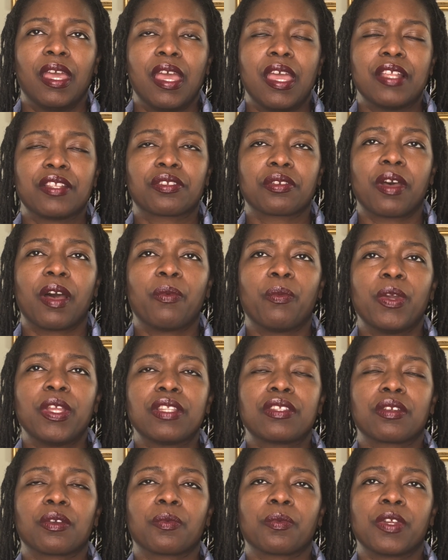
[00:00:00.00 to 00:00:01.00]
And so I
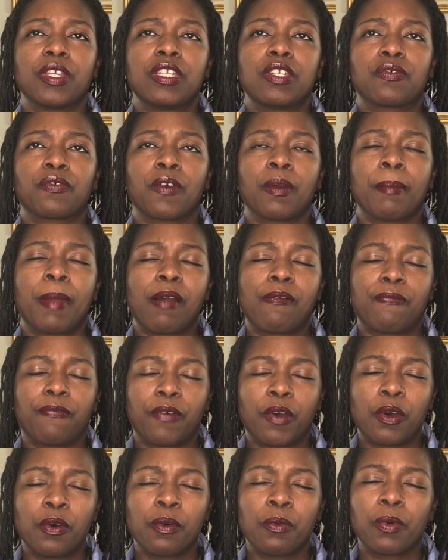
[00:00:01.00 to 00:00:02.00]
went to reach for my
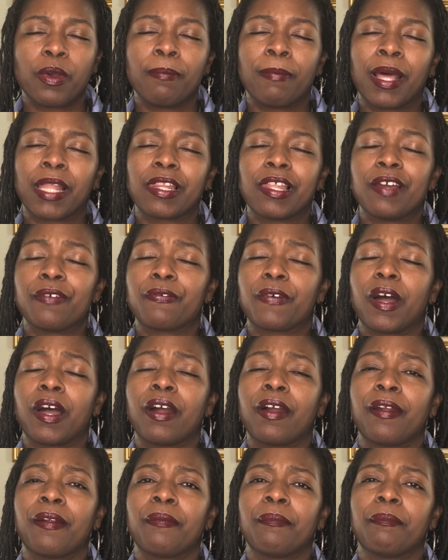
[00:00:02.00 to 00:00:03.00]
phone with my left
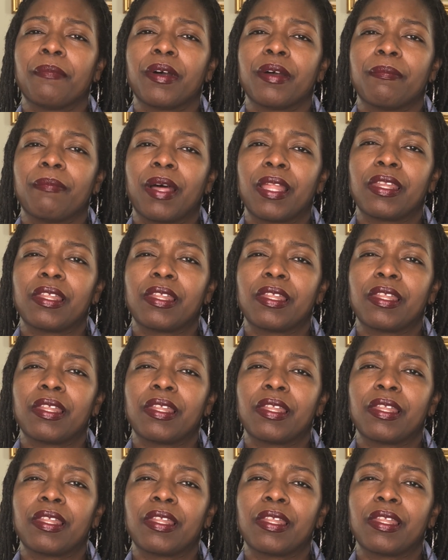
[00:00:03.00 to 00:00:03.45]
arm, but my